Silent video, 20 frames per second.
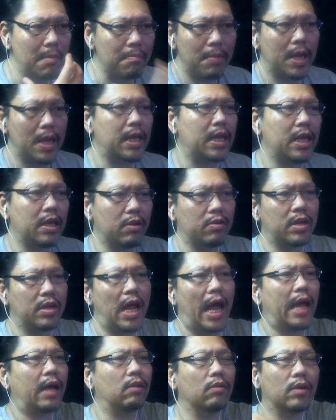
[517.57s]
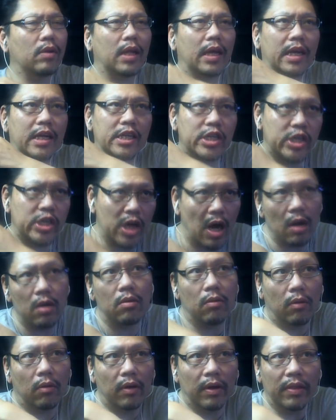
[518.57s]
making your tank look like a
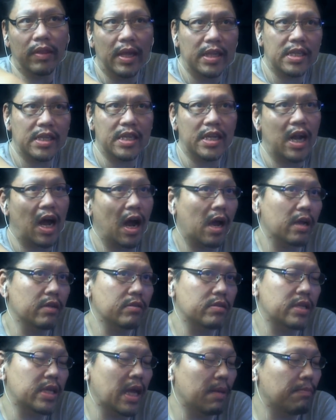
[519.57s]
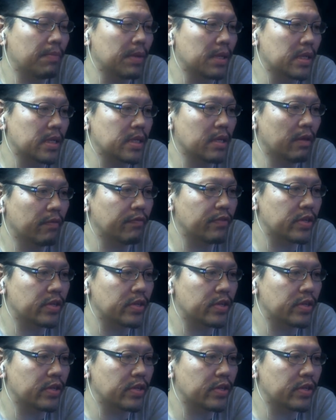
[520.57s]
jungle, and that's an aquascape and stuff.